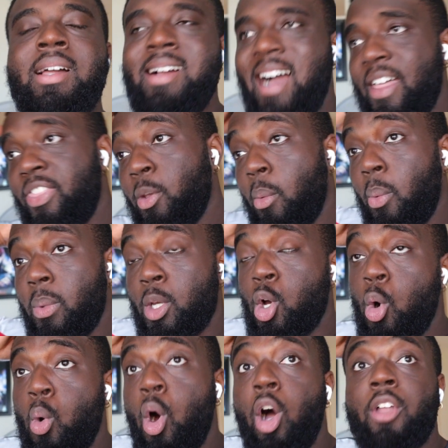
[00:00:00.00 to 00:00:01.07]
I think when we
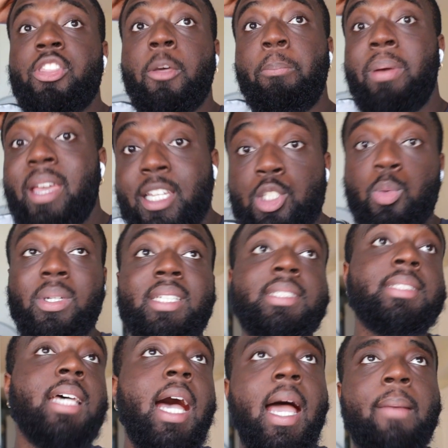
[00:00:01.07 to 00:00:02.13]
go on the pitch, when it's
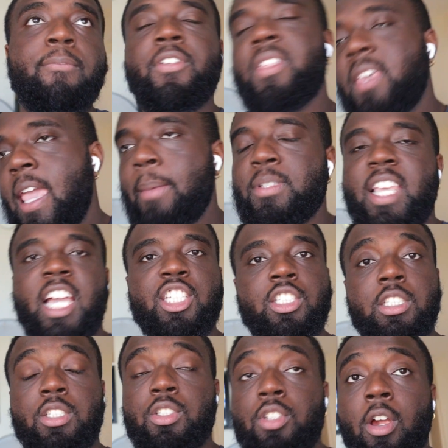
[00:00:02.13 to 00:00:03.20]
time for the game to
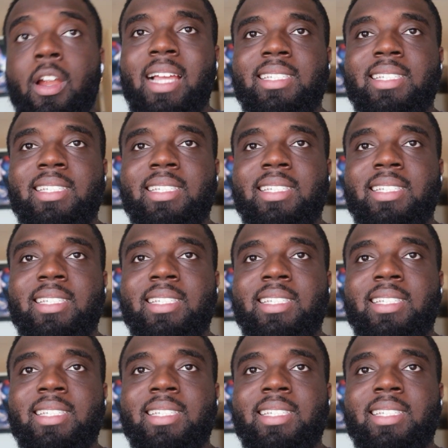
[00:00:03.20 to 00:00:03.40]
actually start,